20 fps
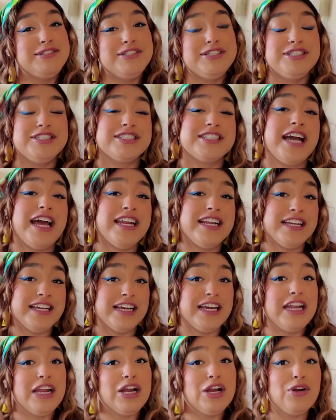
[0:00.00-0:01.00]
You're just kind
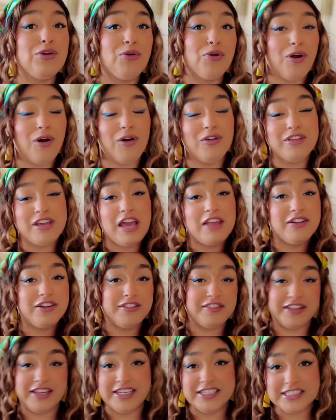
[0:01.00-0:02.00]
of going to ignore all the other
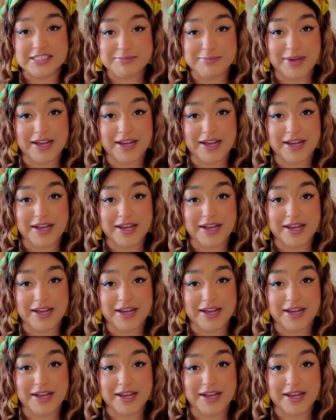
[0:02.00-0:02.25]
things.